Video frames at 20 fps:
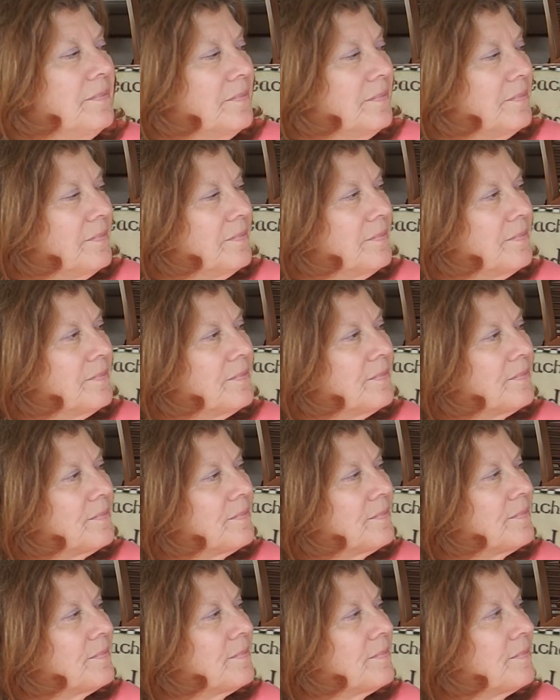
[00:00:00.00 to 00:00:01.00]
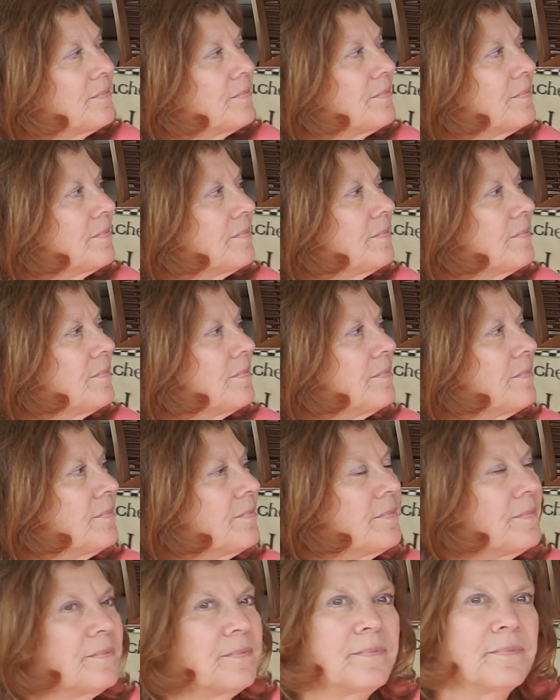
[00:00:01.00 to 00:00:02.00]

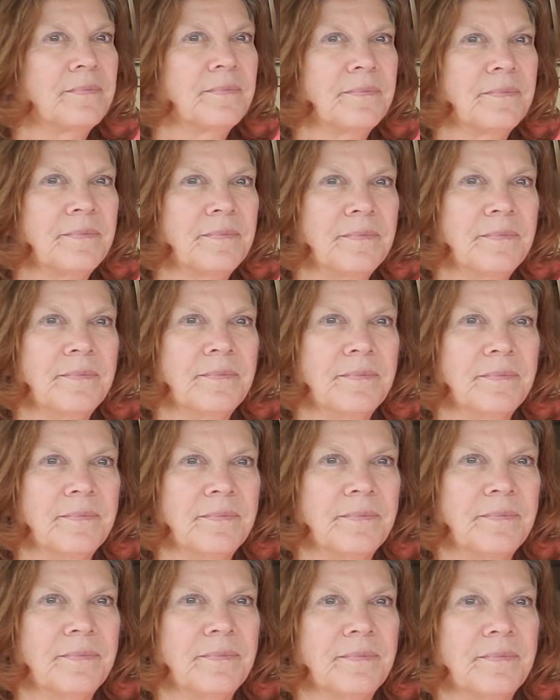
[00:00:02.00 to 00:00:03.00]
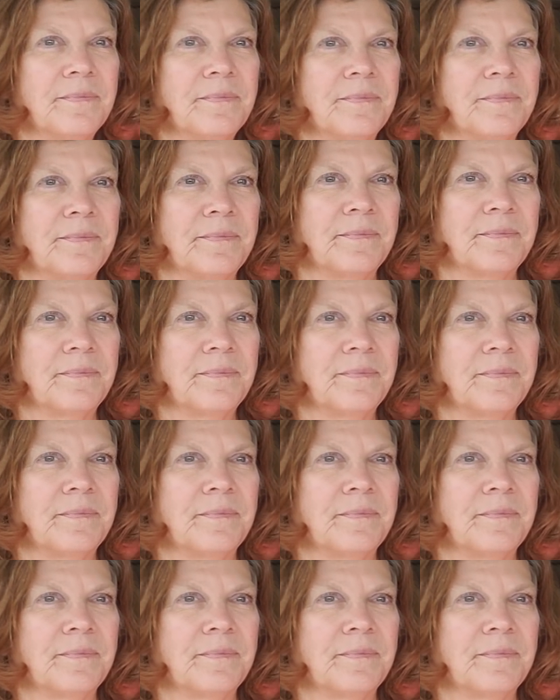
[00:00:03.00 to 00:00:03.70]
[no speech]